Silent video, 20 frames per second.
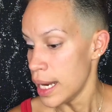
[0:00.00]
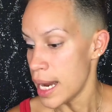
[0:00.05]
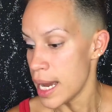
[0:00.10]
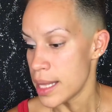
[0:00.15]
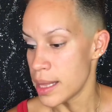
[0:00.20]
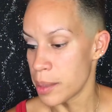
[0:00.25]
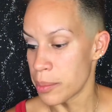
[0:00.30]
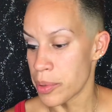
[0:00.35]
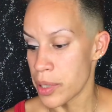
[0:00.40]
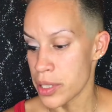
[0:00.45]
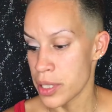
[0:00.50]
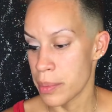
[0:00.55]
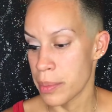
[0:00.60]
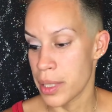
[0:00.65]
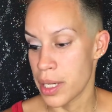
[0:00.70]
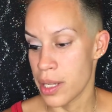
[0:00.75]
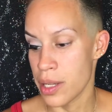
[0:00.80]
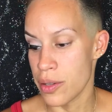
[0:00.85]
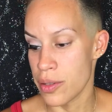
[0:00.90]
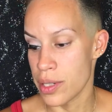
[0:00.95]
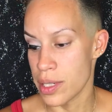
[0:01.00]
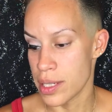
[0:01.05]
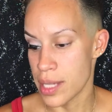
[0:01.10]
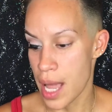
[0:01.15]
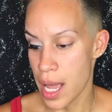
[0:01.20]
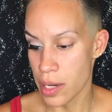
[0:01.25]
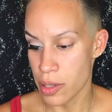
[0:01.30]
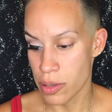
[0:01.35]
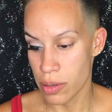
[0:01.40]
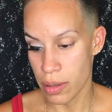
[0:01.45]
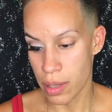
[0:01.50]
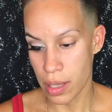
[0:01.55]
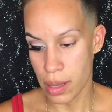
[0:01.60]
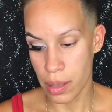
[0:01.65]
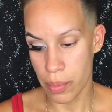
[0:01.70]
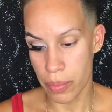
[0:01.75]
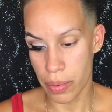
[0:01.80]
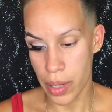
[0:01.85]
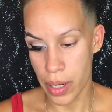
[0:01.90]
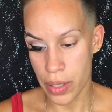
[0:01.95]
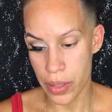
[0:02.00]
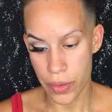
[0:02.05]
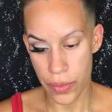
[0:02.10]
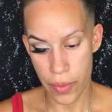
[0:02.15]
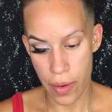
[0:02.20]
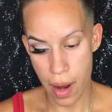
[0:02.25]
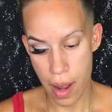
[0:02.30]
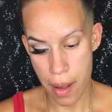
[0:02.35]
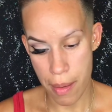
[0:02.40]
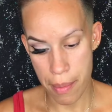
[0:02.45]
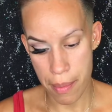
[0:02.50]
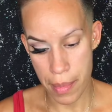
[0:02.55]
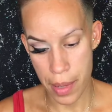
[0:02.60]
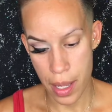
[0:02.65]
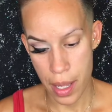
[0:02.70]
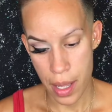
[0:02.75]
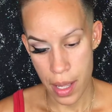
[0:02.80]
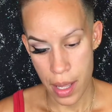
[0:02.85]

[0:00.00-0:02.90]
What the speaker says: and the brush I'm going to use is actually the brush from